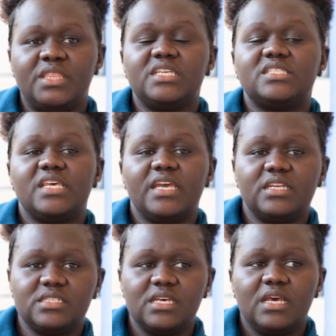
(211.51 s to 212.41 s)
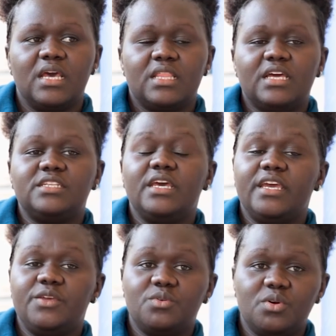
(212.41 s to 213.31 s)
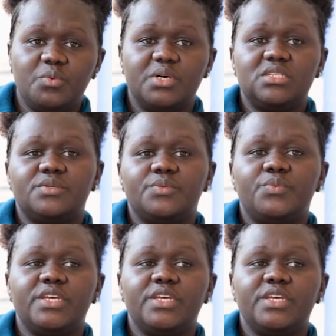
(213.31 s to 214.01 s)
They said that, hey, you know what,